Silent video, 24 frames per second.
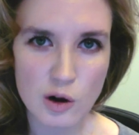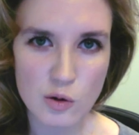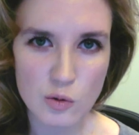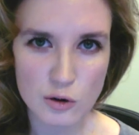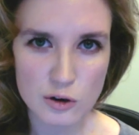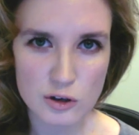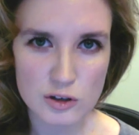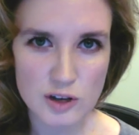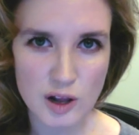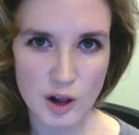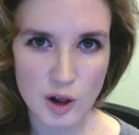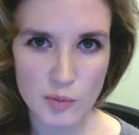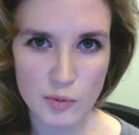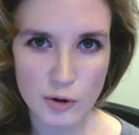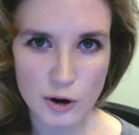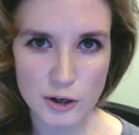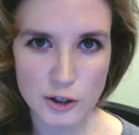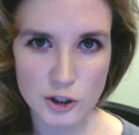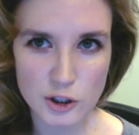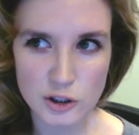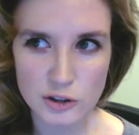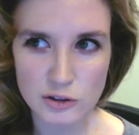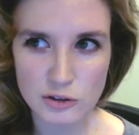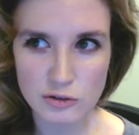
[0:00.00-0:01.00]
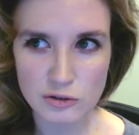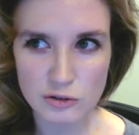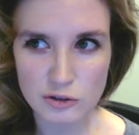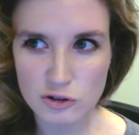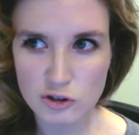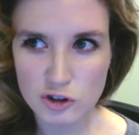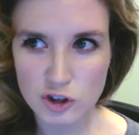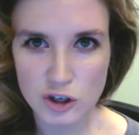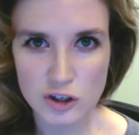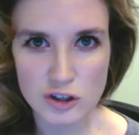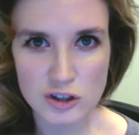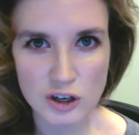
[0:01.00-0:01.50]
Wars Celebration
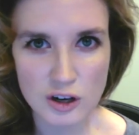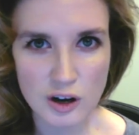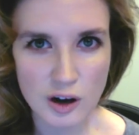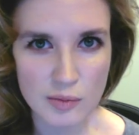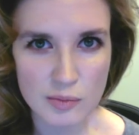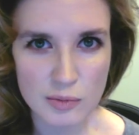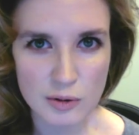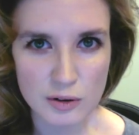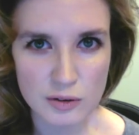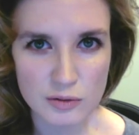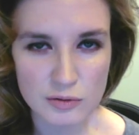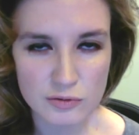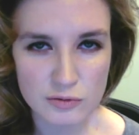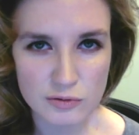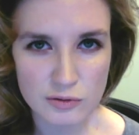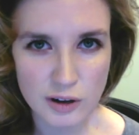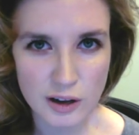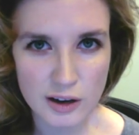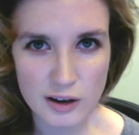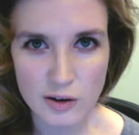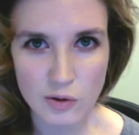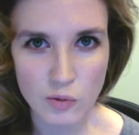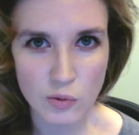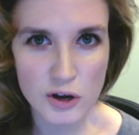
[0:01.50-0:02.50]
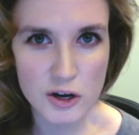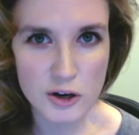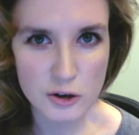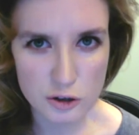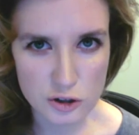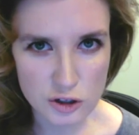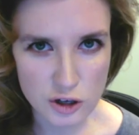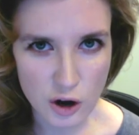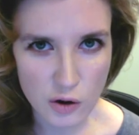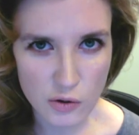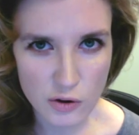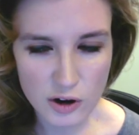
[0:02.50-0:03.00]
just a couple of, like, a week or
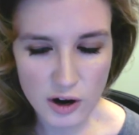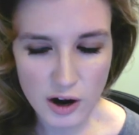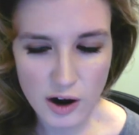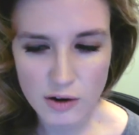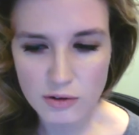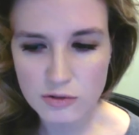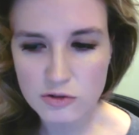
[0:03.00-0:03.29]
so ago.